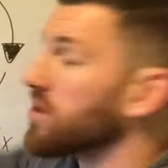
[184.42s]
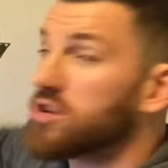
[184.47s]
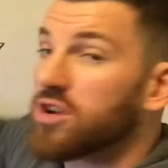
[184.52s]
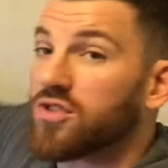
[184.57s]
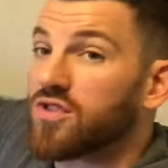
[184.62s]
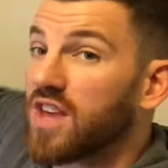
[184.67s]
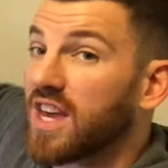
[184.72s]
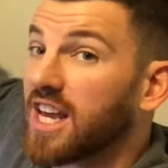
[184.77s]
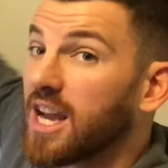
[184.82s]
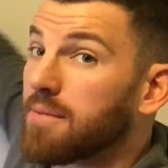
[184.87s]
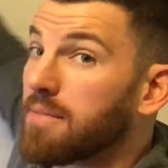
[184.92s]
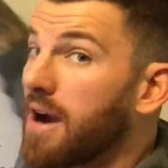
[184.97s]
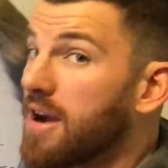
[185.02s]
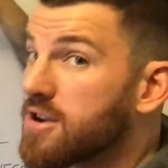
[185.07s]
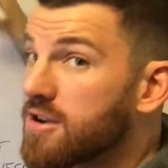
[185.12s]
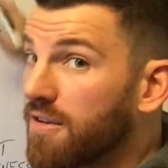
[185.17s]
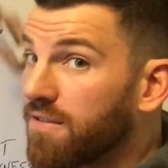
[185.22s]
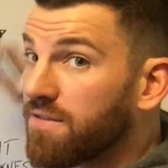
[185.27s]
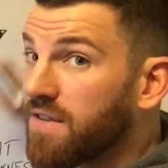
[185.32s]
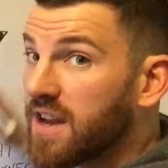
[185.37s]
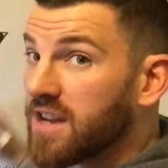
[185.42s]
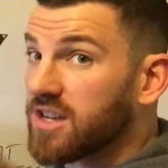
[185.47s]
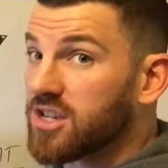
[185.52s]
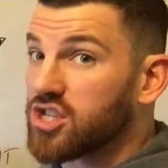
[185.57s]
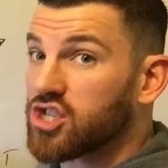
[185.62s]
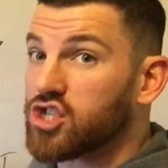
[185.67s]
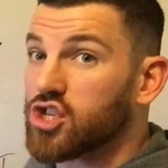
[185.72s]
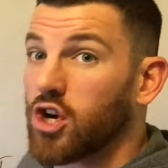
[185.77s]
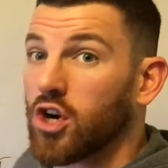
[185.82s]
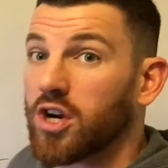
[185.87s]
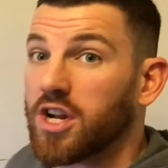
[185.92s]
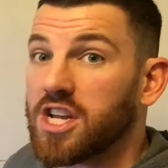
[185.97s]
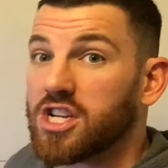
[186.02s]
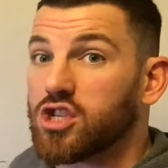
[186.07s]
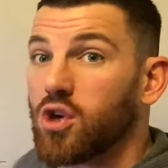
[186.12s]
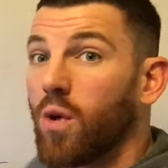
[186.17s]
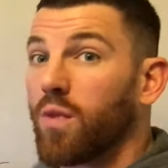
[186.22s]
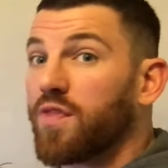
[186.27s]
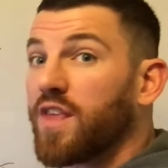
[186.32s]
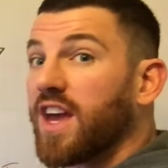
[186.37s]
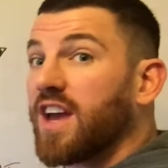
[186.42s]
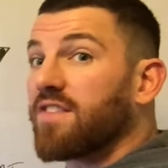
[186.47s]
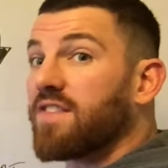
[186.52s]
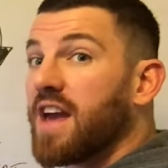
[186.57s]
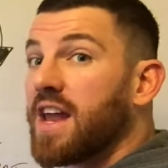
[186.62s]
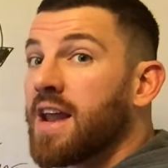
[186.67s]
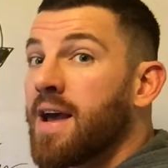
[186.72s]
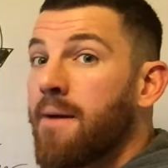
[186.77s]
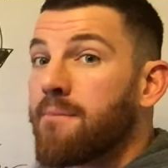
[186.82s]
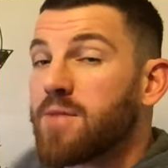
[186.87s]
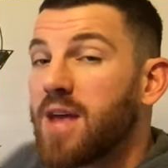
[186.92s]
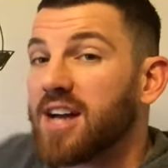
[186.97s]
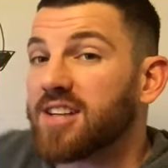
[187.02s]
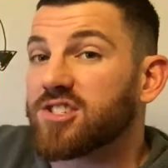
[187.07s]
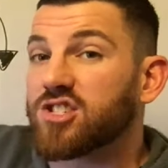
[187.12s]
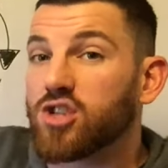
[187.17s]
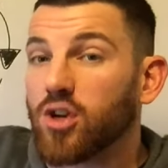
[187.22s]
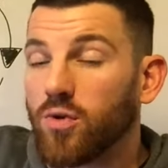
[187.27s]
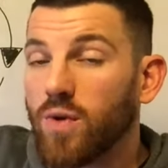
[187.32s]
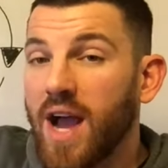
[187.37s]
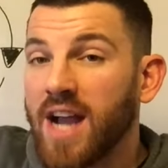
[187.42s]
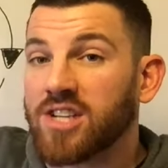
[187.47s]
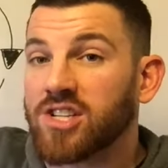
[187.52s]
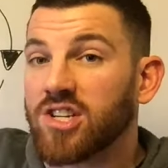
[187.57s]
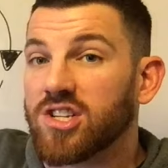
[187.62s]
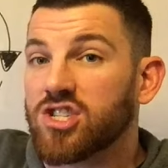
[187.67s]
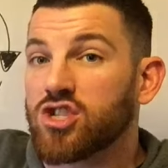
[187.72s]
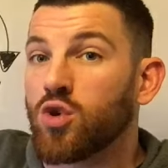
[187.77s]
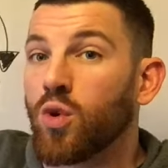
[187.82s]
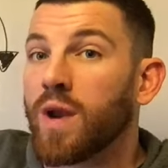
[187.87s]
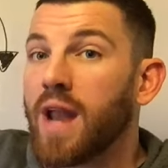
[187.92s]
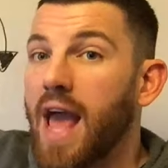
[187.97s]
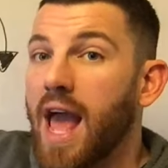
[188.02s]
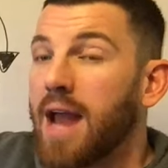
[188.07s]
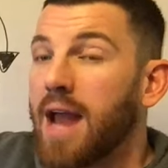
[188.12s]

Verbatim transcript: when you're thinking about your fitness journey. Don't think of it as directions to an